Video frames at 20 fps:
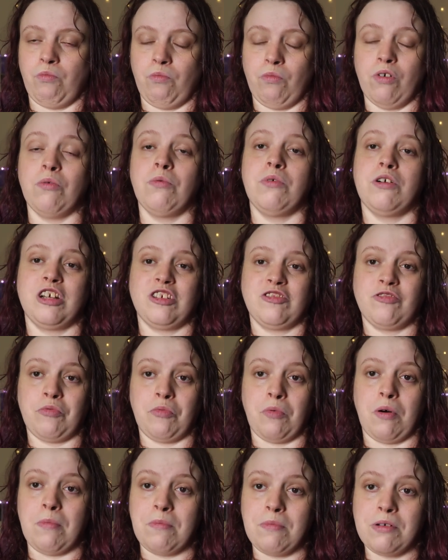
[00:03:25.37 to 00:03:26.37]
what works for
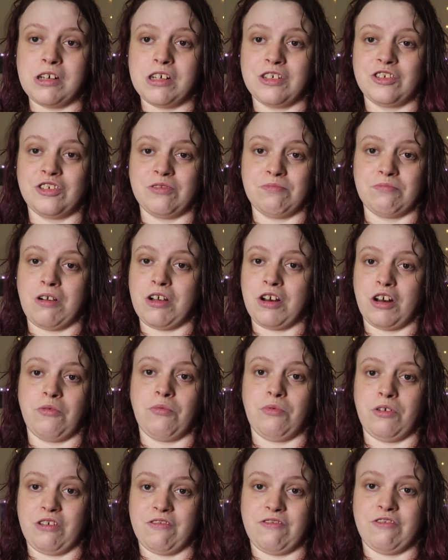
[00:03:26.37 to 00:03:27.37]
one person might
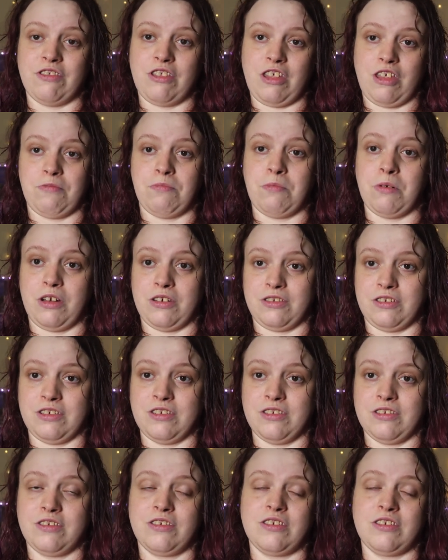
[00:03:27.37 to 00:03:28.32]
not work for the other person.